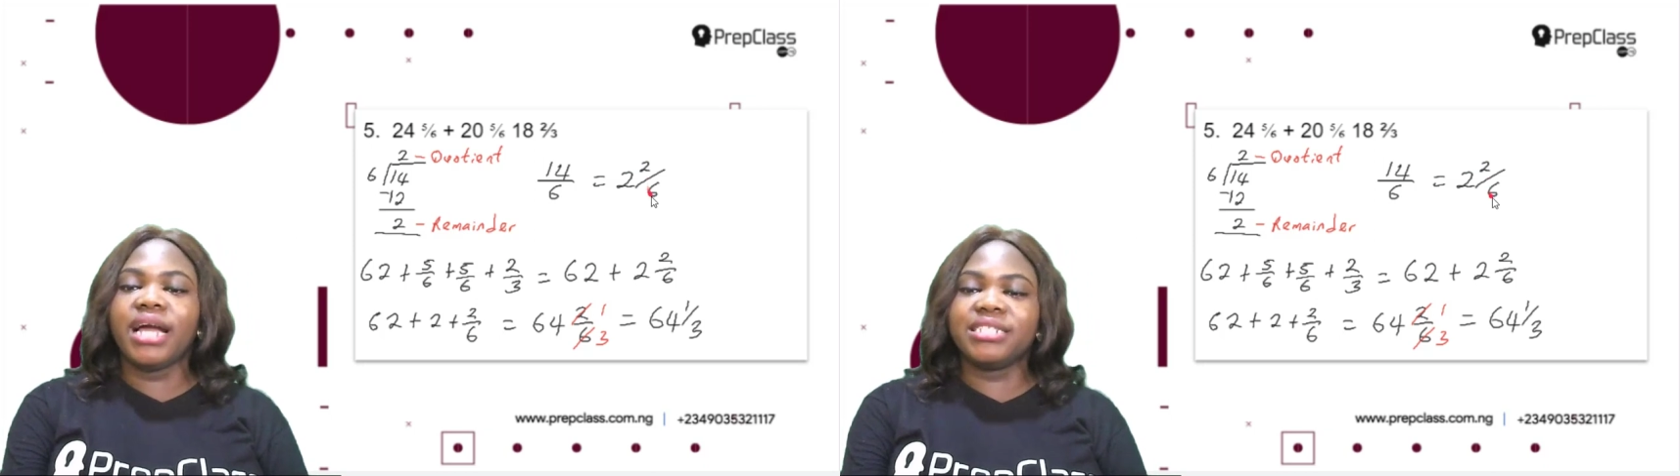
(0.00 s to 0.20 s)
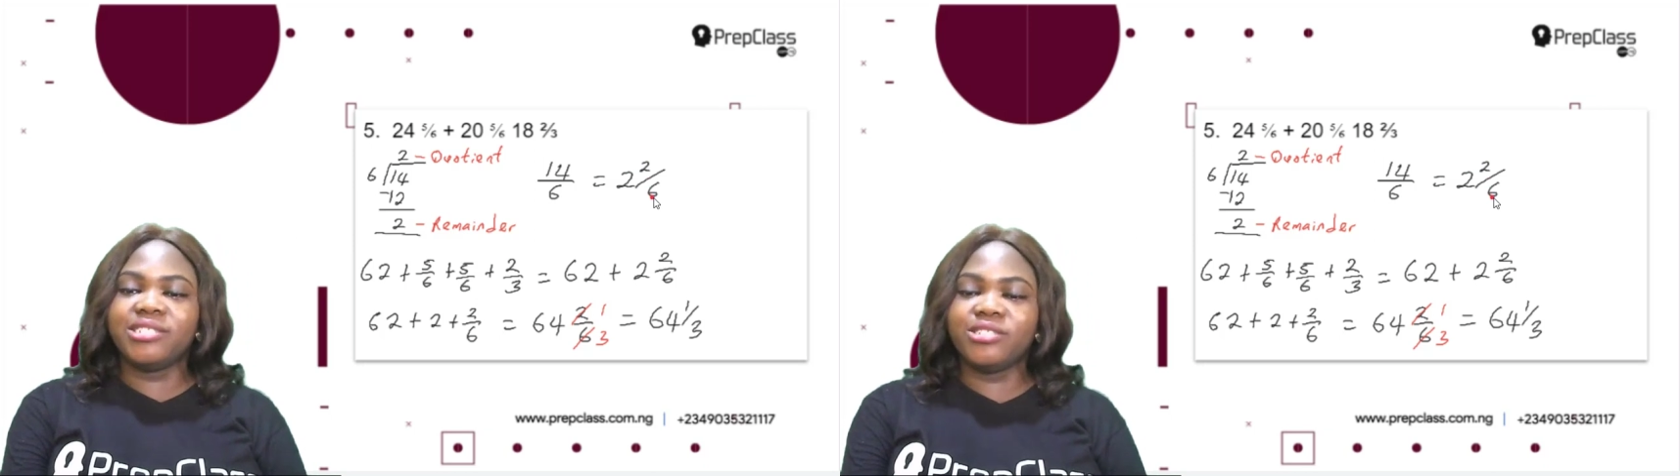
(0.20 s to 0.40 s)

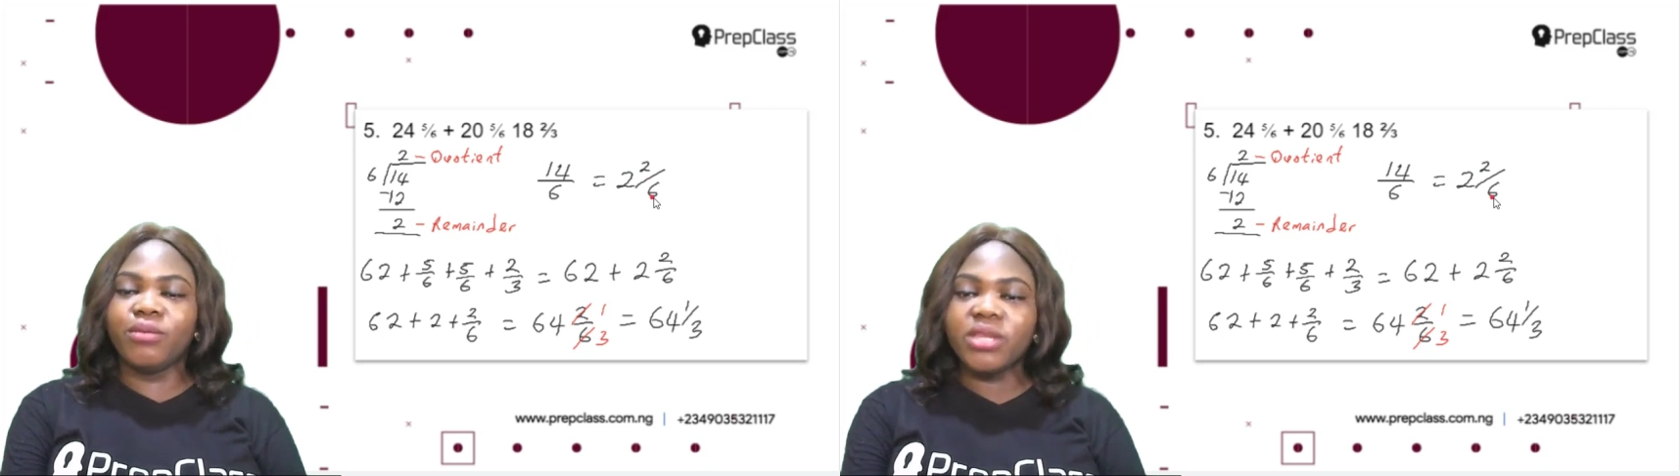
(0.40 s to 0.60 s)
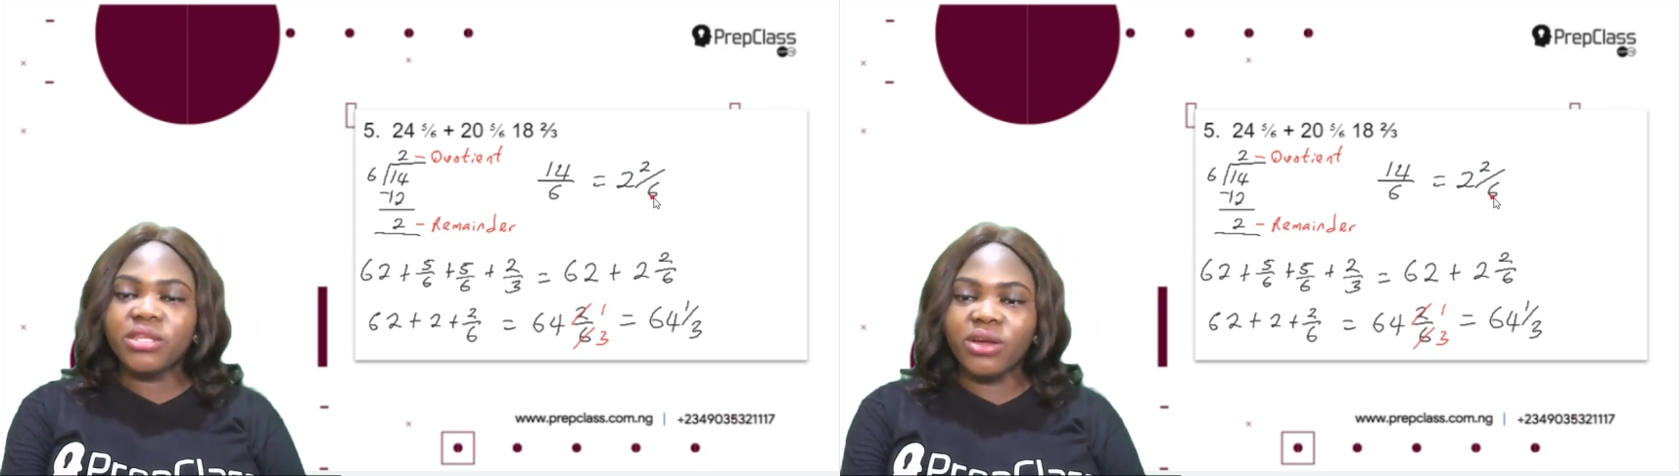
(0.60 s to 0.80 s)
and the
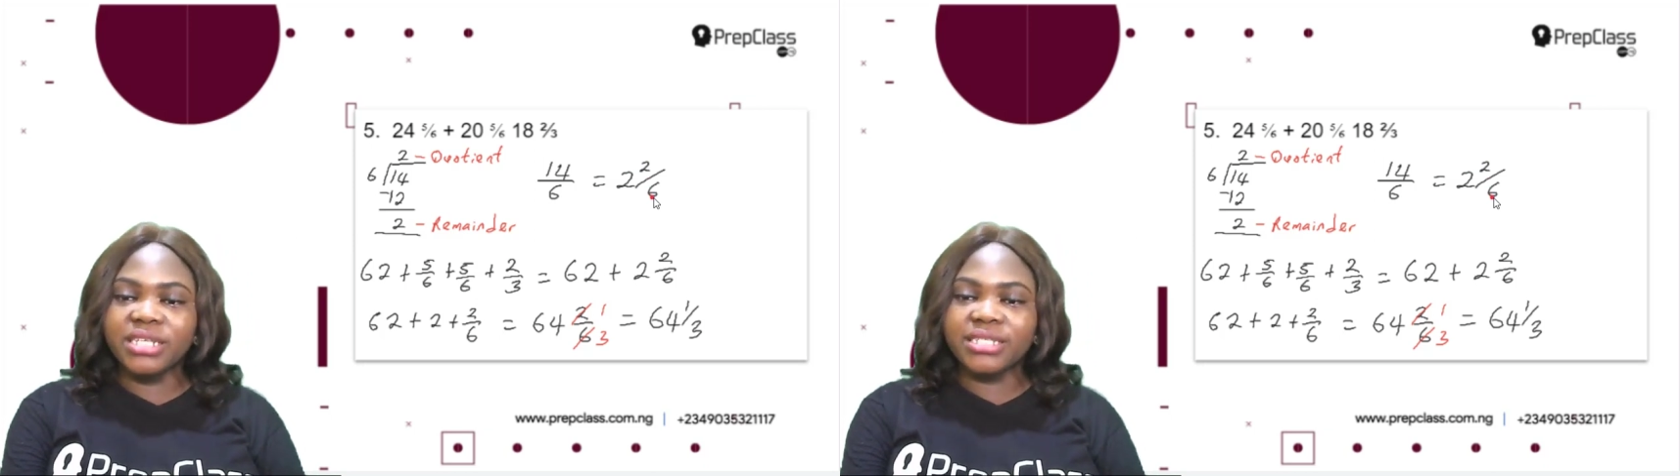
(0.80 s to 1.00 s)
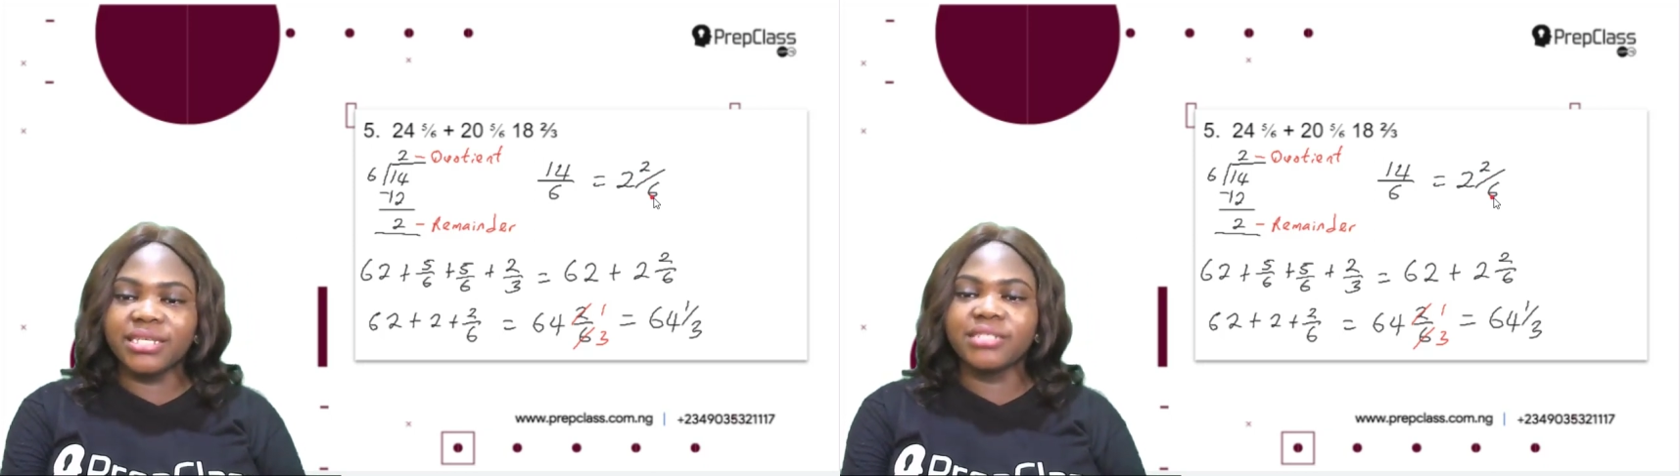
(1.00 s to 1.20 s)
denominator
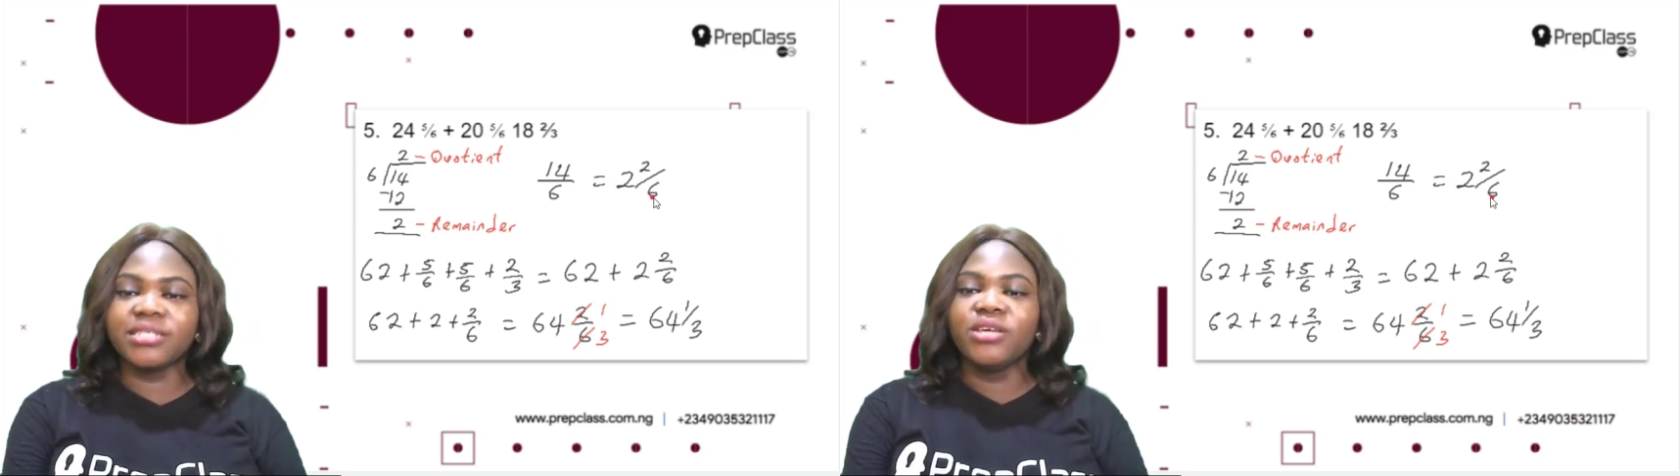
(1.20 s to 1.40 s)
is 6.